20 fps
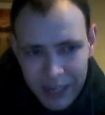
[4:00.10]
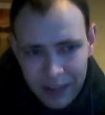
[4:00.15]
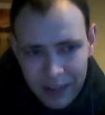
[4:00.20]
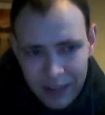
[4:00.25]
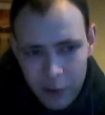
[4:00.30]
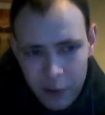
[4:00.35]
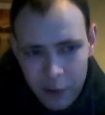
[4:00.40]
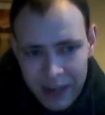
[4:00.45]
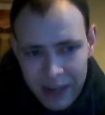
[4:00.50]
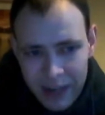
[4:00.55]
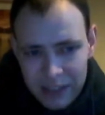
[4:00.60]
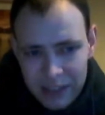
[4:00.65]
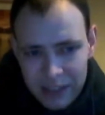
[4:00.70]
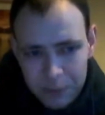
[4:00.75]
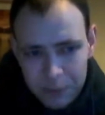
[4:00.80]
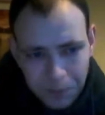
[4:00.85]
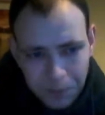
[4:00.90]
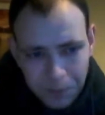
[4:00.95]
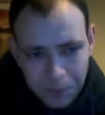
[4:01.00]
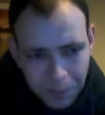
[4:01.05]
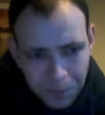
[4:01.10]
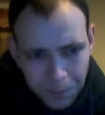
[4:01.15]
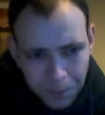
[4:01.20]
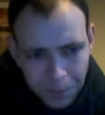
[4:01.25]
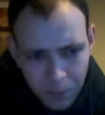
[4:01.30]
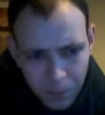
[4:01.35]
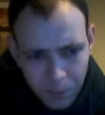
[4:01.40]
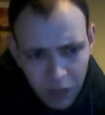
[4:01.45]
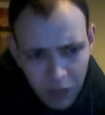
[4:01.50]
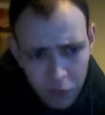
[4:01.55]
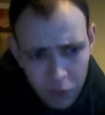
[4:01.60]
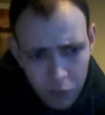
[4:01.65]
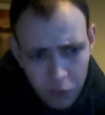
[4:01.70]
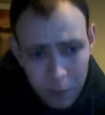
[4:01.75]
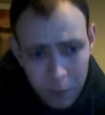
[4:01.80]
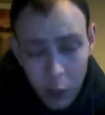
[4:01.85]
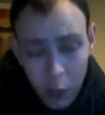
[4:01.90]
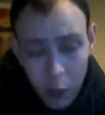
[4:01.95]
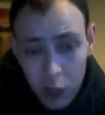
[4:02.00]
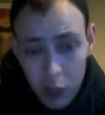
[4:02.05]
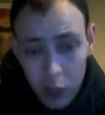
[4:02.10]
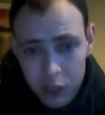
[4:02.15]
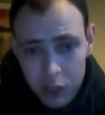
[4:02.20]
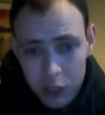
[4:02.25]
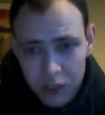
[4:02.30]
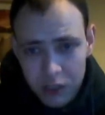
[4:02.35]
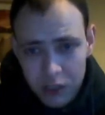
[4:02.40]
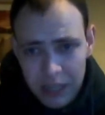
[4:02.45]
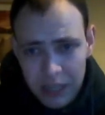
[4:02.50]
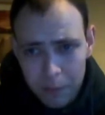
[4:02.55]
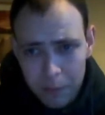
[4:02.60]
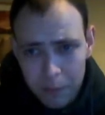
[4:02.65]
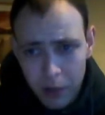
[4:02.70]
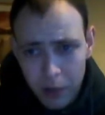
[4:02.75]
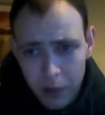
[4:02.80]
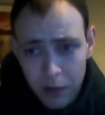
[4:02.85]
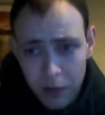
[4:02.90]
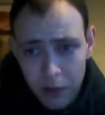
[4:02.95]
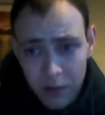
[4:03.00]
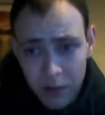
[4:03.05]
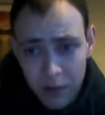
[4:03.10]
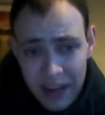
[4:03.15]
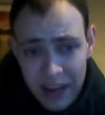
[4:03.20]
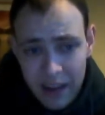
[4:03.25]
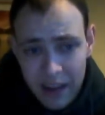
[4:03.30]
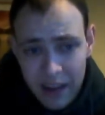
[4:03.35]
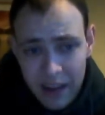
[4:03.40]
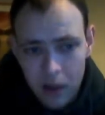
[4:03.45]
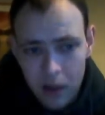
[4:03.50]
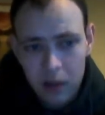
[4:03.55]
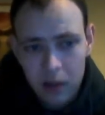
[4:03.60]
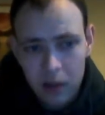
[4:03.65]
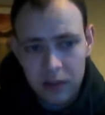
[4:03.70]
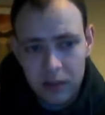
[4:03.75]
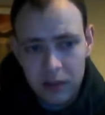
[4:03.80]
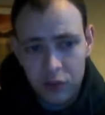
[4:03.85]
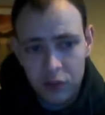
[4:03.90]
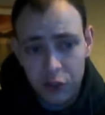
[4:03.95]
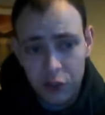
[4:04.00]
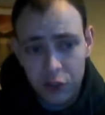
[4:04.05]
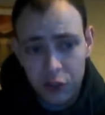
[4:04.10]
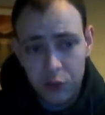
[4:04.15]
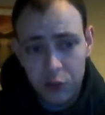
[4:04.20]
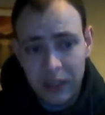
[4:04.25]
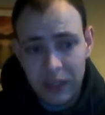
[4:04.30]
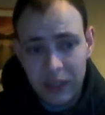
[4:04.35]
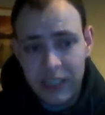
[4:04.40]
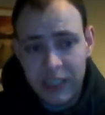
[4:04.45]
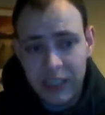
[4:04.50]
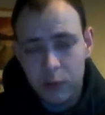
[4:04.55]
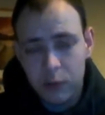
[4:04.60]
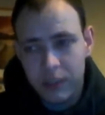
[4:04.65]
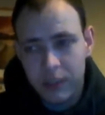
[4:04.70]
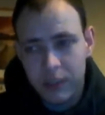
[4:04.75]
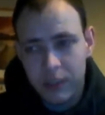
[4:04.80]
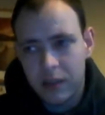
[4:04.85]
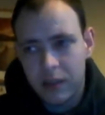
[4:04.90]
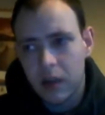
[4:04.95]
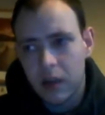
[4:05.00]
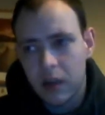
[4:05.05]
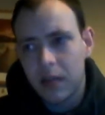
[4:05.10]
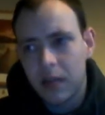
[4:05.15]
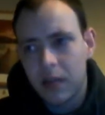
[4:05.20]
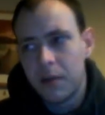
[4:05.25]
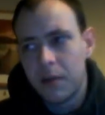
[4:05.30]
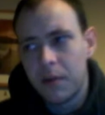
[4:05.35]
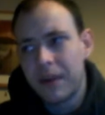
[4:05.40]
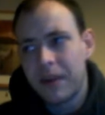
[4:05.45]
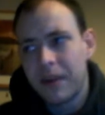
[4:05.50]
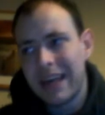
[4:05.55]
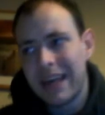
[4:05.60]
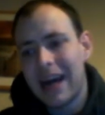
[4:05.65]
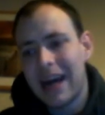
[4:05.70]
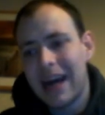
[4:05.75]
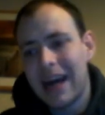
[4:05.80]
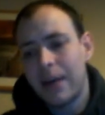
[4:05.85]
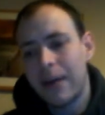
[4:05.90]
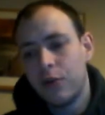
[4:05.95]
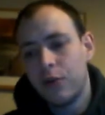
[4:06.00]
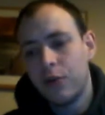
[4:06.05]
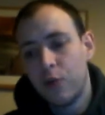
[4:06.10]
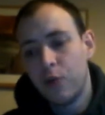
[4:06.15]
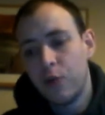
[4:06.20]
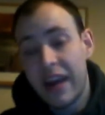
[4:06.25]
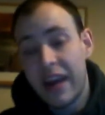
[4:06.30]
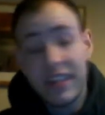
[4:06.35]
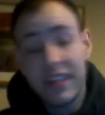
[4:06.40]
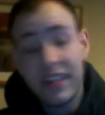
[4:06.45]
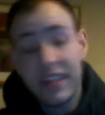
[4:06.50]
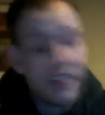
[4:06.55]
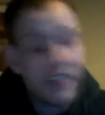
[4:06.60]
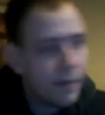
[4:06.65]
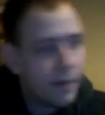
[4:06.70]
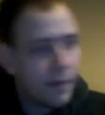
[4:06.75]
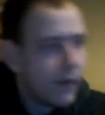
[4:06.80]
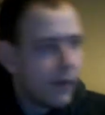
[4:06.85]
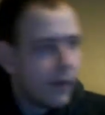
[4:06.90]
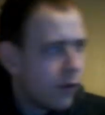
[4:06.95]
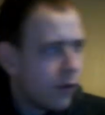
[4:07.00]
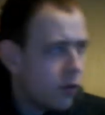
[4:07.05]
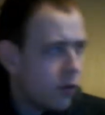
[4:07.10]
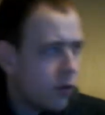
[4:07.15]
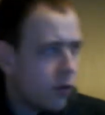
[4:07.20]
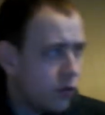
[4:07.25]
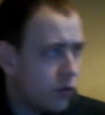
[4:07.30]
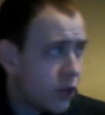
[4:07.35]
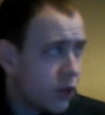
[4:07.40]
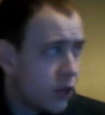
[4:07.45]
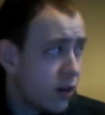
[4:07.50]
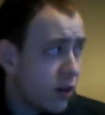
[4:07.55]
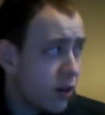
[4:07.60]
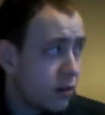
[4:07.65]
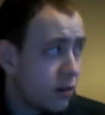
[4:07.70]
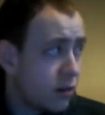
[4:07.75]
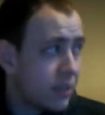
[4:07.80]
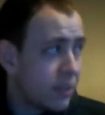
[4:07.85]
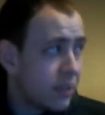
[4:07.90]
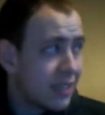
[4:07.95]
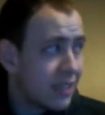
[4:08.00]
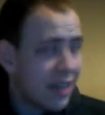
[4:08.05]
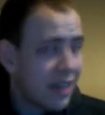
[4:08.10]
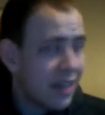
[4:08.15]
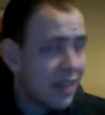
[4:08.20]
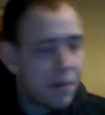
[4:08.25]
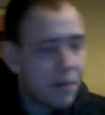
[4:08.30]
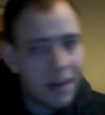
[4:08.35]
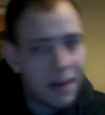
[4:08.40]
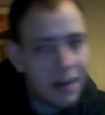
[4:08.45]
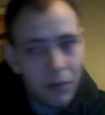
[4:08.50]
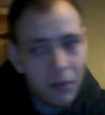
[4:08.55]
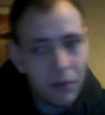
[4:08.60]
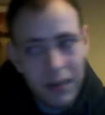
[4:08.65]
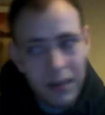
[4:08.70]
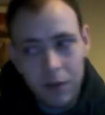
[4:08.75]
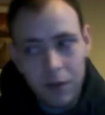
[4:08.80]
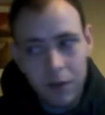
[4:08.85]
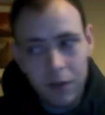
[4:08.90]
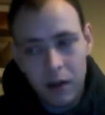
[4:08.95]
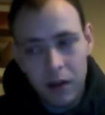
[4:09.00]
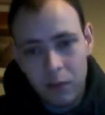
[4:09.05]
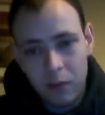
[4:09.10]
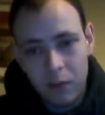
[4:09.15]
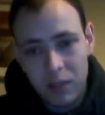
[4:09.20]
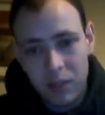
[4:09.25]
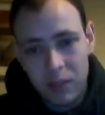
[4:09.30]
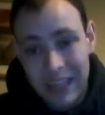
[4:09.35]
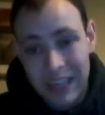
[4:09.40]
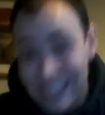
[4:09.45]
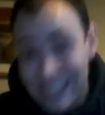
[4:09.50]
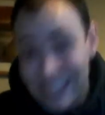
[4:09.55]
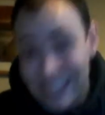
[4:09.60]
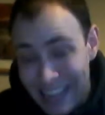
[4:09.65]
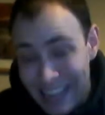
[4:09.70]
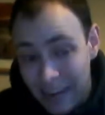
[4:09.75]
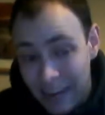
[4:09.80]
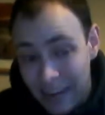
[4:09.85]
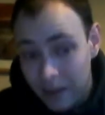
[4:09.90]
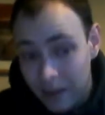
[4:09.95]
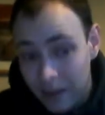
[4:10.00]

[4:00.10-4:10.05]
lyrics from a personal standpoint with Eddie, such as Release, where he's talking about the guy who raised him, who turned out to be his stepdad, but he thought he was his dad